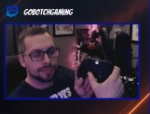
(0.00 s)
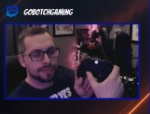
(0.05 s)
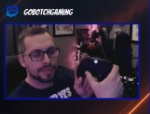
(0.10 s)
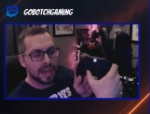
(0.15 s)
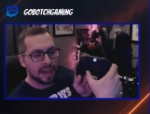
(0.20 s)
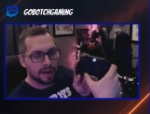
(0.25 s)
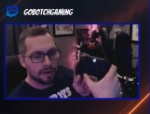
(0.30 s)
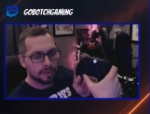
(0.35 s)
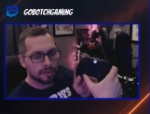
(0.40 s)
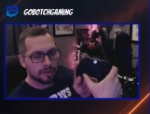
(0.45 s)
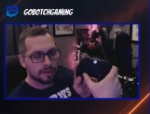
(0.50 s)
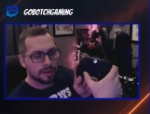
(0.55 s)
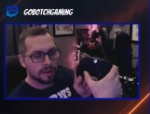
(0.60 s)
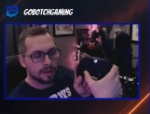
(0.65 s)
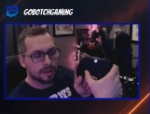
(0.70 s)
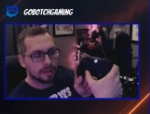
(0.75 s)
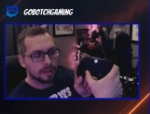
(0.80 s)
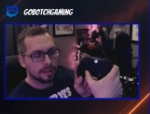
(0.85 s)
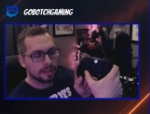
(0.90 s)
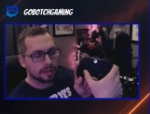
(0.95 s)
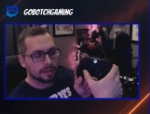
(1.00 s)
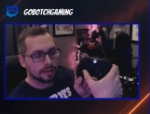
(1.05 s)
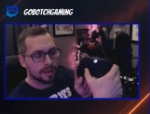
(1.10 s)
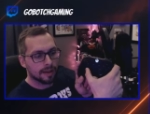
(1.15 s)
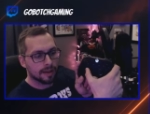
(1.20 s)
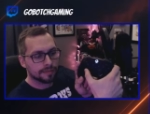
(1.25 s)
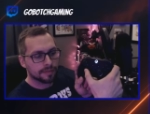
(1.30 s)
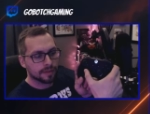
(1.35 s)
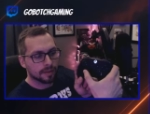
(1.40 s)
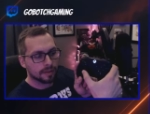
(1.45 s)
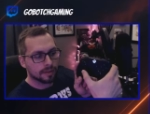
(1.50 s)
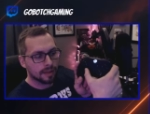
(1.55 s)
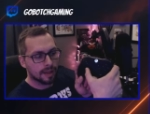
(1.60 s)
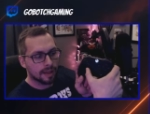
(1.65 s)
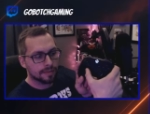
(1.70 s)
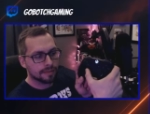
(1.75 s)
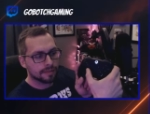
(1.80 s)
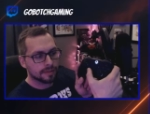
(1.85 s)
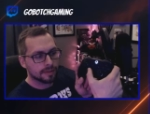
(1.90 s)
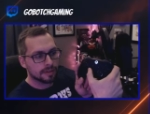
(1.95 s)
down, left,
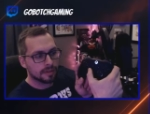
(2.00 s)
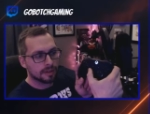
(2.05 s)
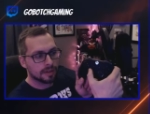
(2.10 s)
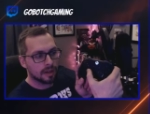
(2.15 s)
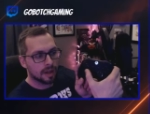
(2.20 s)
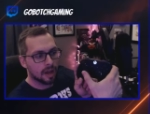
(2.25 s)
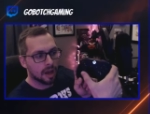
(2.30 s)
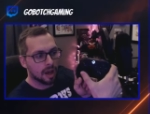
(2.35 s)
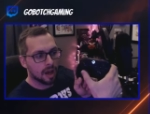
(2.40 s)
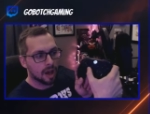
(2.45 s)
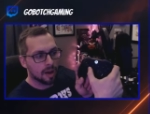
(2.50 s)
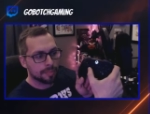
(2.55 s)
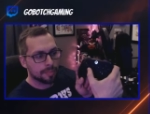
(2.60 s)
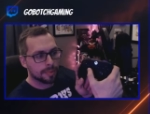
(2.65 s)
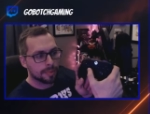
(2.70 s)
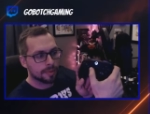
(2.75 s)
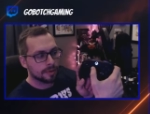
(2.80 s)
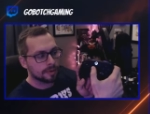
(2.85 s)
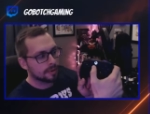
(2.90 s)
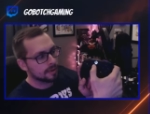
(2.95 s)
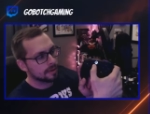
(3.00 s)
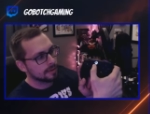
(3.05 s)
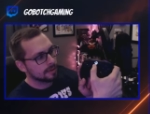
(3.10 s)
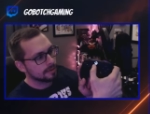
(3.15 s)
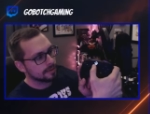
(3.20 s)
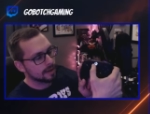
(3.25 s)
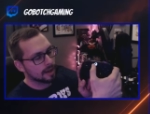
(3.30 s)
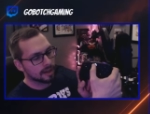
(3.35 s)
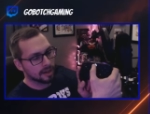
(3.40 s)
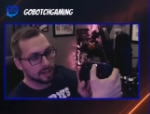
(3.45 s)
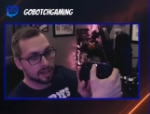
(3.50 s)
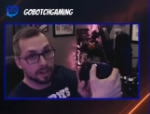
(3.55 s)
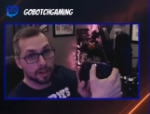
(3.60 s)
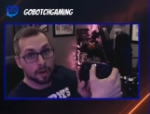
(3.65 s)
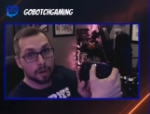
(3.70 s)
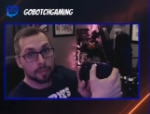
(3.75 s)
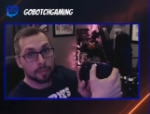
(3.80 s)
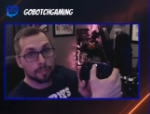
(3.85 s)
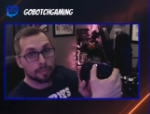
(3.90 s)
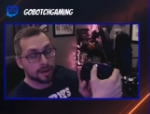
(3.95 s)
left, up. Now I'm gonna
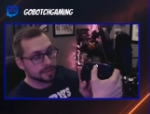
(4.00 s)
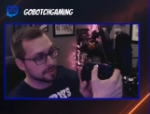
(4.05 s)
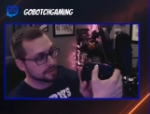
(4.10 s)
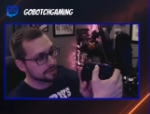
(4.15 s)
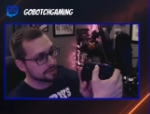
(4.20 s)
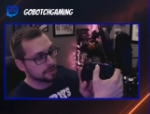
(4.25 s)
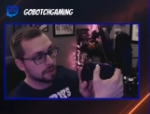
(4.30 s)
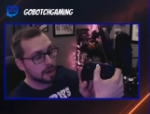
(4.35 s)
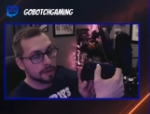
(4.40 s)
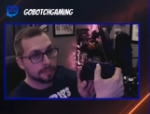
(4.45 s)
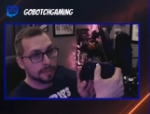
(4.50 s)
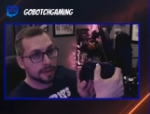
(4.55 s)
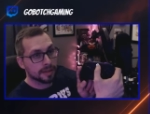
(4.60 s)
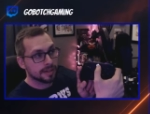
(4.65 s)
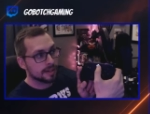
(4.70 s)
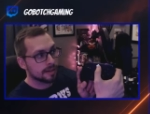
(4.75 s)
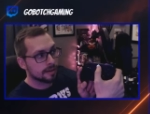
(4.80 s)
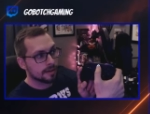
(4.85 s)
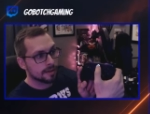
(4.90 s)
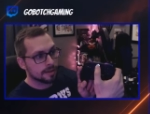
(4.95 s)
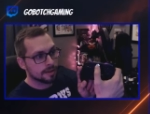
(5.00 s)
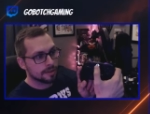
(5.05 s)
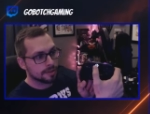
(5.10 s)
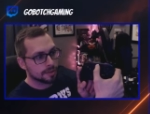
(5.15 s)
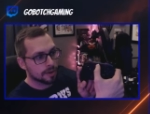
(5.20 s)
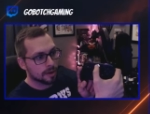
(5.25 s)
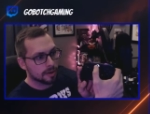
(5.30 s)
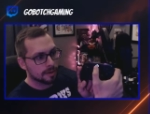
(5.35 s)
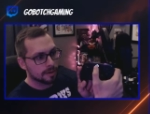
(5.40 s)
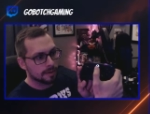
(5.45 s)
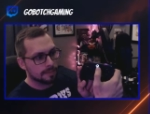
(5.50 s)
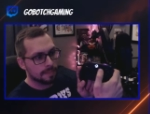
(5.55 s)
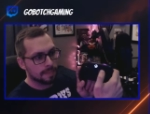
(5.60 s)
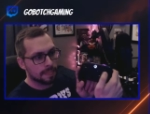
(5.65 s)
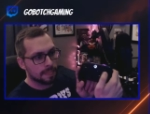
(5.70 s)
go press the start button here. Start,